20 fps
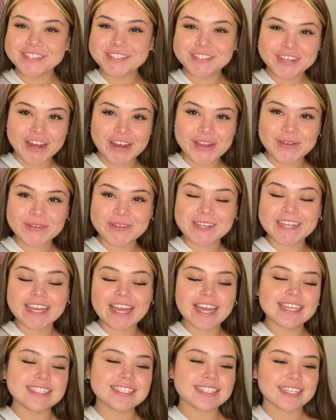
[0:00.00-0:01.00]
Shiona,
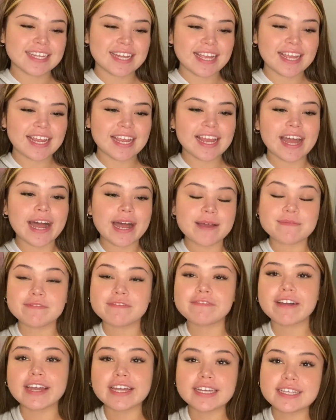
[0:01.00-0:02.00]
and today I'm
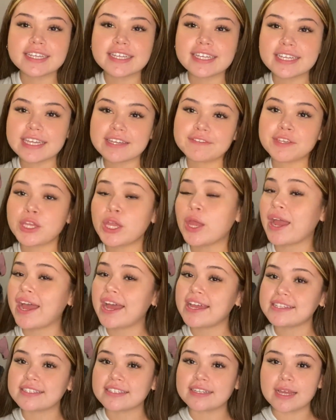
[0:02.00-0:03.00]
finally giving you
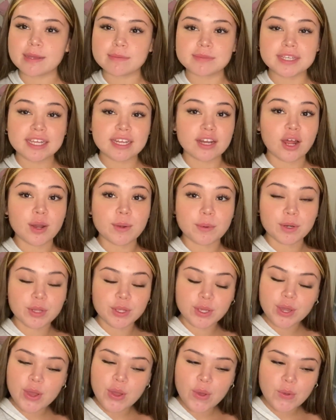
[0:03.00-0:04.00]
guys an update on
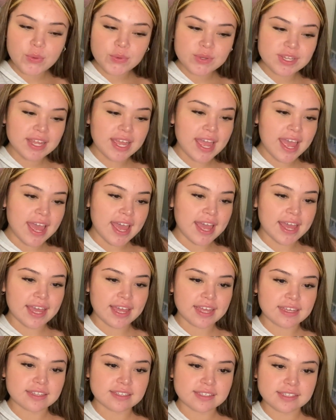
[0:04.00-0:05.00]
GON
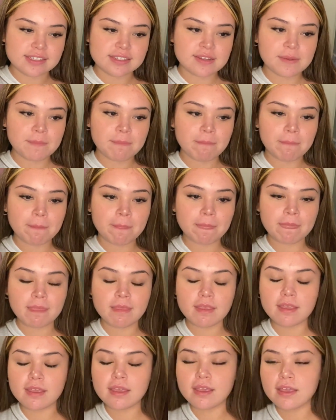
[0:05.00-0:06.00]
and
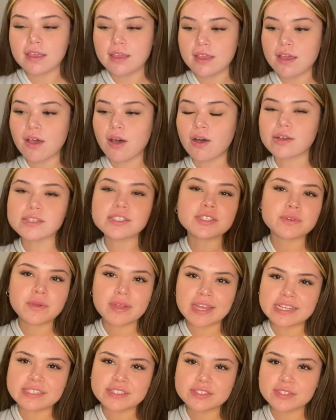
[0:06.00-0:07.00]
also
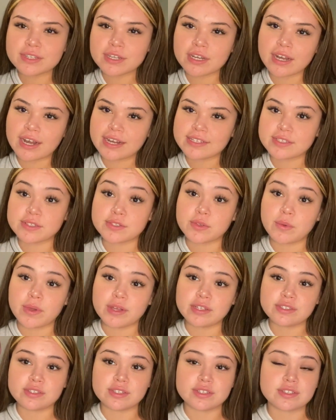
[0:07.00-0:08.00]
answering your guys'
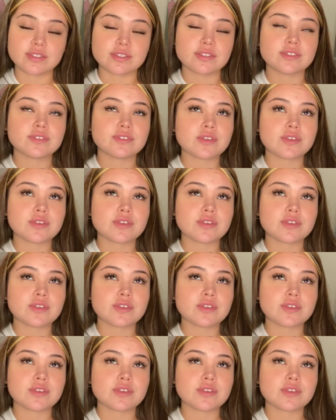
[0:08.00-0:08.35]
questions.